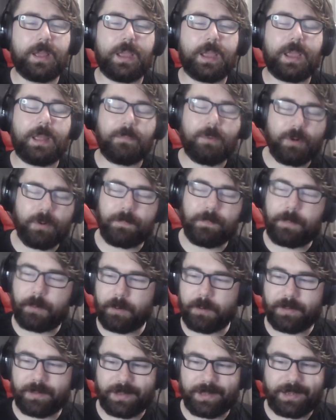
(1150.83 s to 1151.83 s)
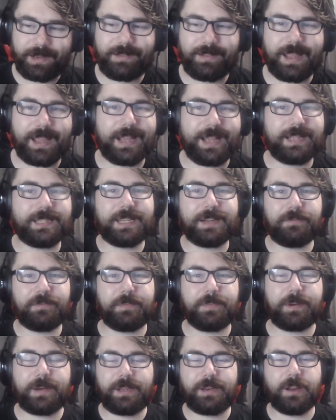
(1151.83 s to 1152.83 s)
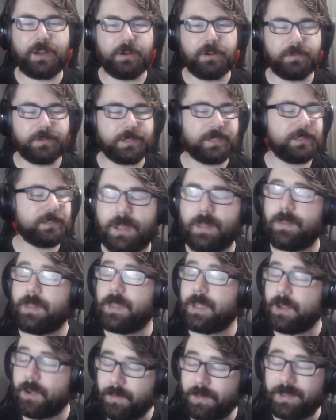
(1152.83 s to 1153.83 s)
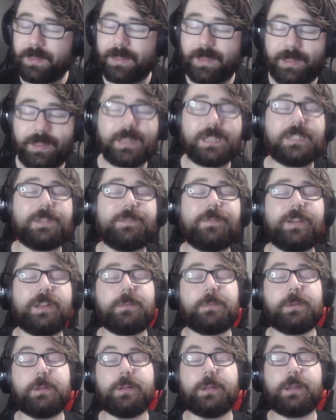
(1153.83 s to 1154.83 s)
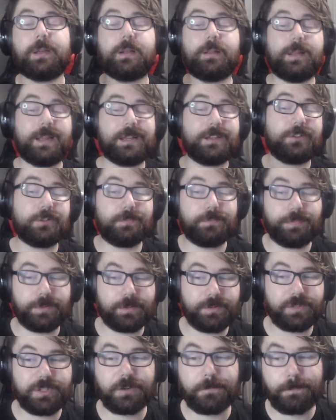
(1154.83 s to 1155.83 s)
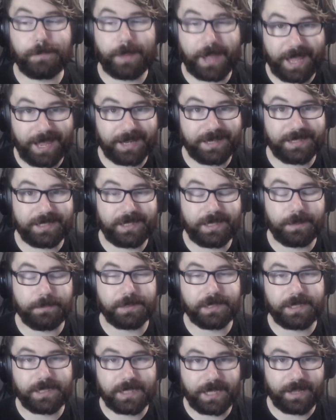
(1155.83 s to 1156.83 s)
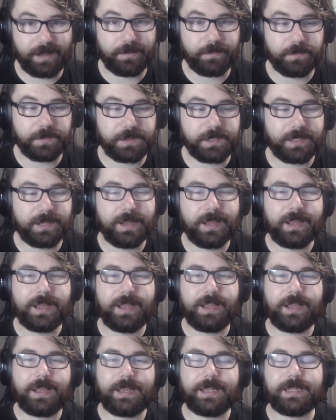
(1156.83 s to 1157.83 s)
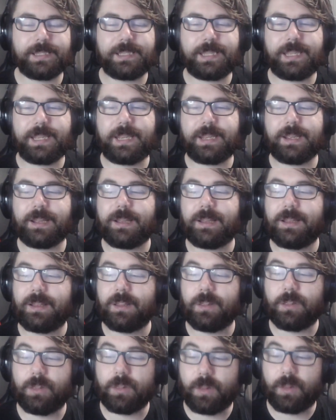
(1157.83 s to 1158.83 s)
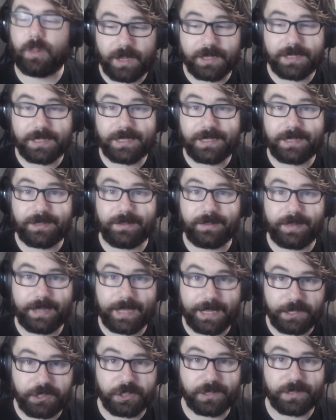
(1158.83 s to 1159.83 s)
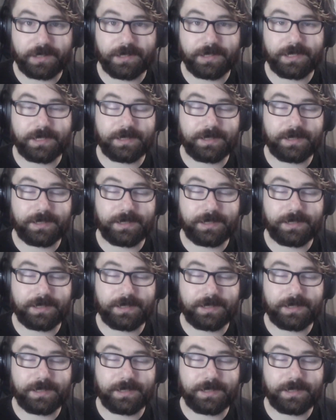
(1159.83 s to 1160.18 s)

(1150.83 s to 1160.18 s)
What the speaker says: And more importantly, as everybody knows, the only thing that is available in collector booster packs themselves is the Lost Legends